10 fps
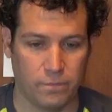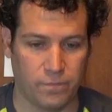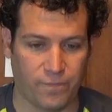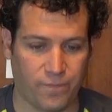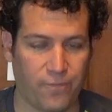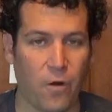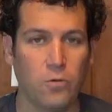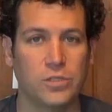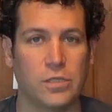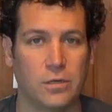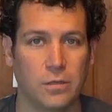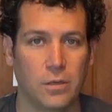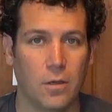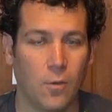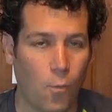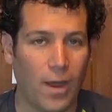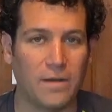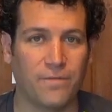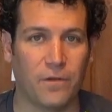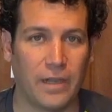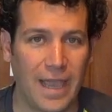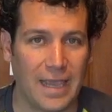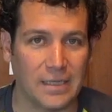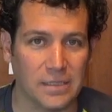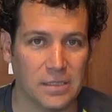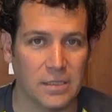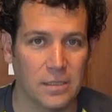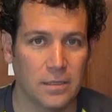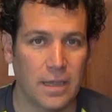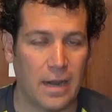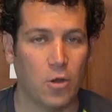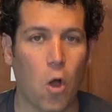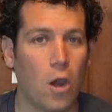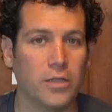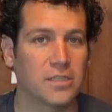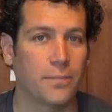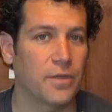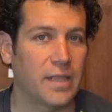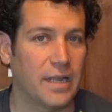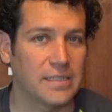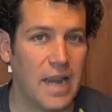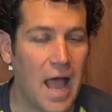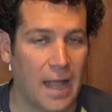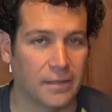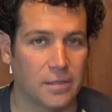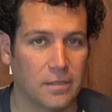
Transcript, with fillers: frozen white fillets and call it something that it's not.